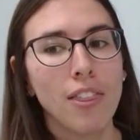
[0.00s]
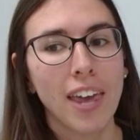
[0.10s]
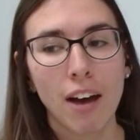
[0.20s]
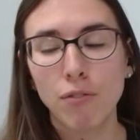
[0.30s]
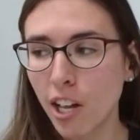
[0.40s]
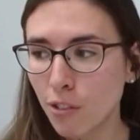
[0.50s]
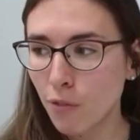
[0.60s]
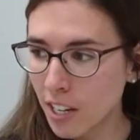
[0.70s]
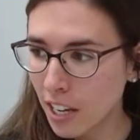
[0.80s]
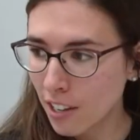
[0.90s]
they have lots of
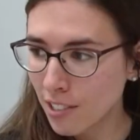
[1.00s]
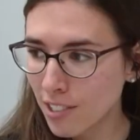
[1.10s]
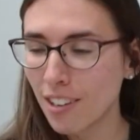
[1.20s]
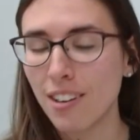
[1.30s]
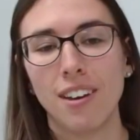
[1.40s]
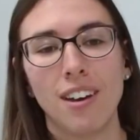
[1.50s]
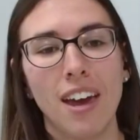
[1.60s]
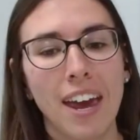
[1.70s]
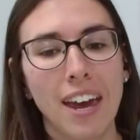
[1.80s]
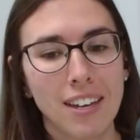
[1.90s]
ideas
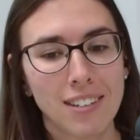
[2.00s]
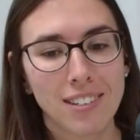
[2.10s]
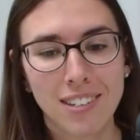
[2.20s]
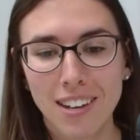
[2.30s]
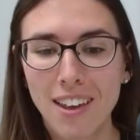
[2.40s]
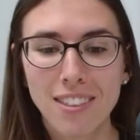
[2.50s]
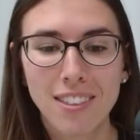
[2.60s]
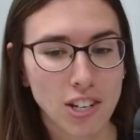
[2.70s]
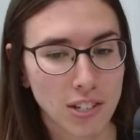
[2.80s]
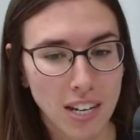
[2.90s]
and
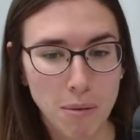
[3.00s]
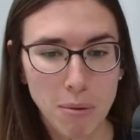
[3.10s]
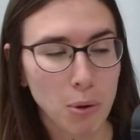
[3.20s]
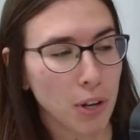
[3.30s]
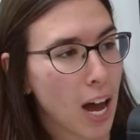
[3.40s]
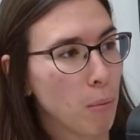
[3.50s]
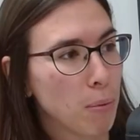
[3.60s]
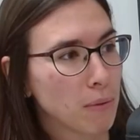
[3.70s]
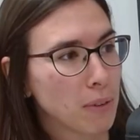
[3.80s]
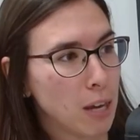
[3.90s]
they just need people to help
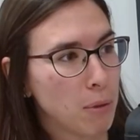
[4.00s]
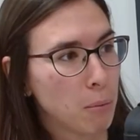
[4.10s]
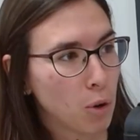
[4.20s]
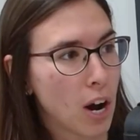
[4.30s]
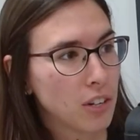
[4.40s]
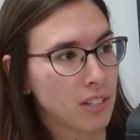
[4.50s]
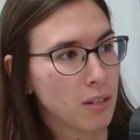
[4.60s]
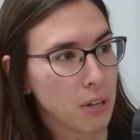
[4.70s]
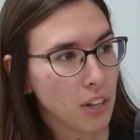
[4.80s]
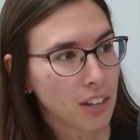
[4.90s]
keep them grounded,
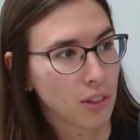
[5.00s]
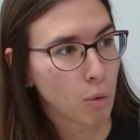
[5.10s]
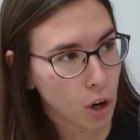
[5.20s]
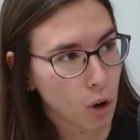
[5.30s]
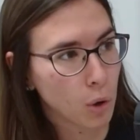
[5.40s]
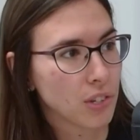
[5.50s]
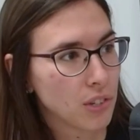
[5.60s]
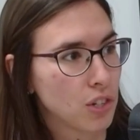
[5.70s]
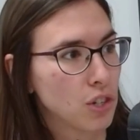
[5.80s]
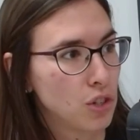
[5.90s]
to be like the
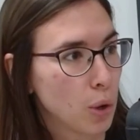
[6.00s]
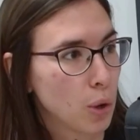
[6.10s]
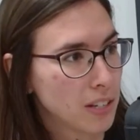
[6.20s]
workhorses to do